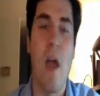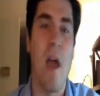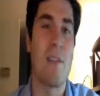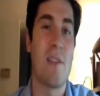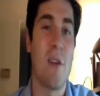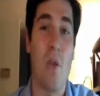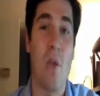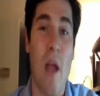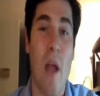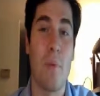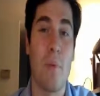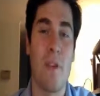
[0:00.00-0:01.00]
as another
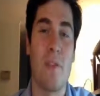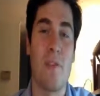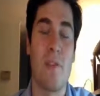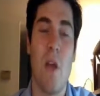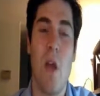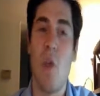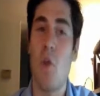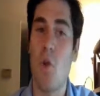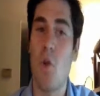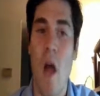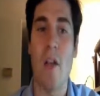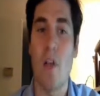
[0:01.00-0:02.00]
applicant's, you're
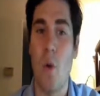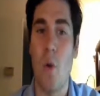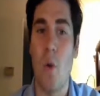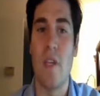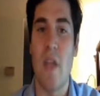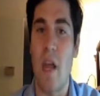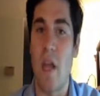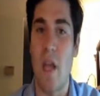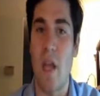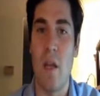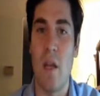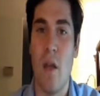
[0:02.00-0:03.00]
not going to get in.